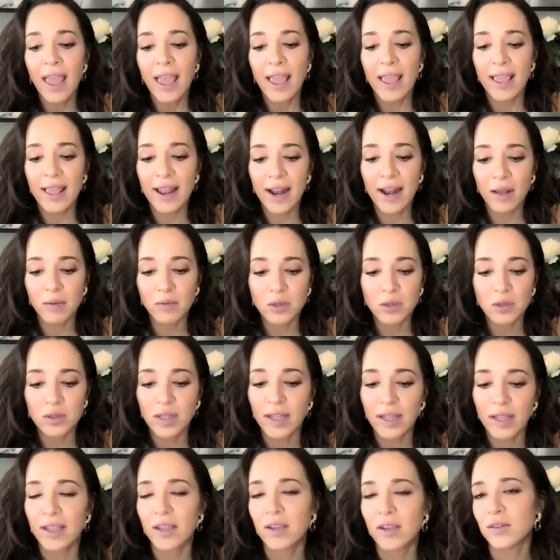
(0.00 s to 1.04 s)
and I was
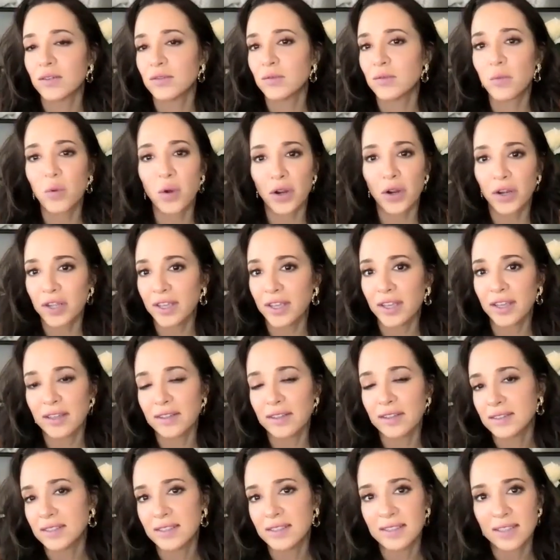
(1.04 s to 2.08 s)
like
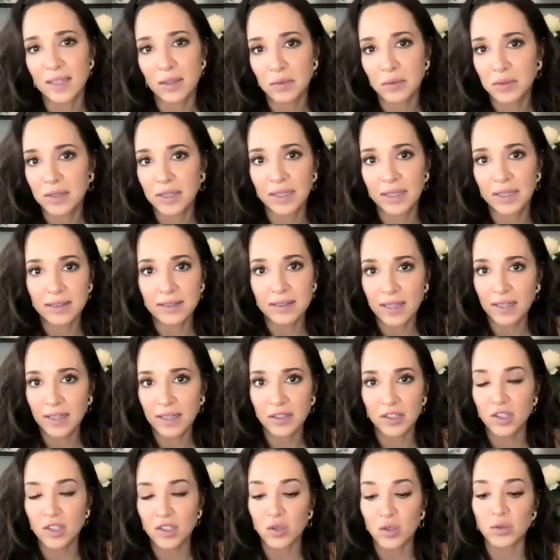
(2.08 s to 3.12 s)
working since I was like 10
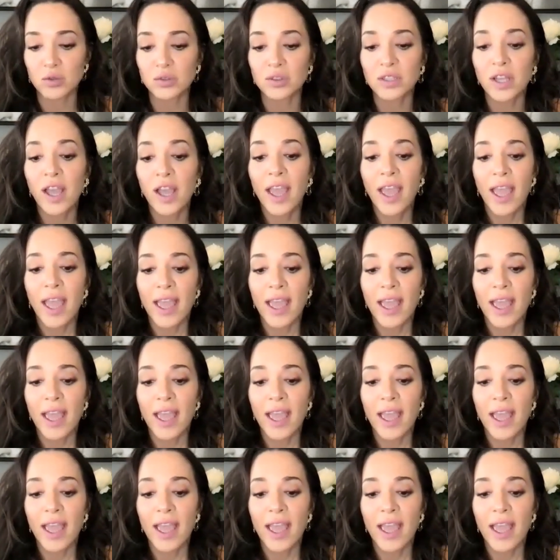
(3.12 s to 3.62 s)
years old.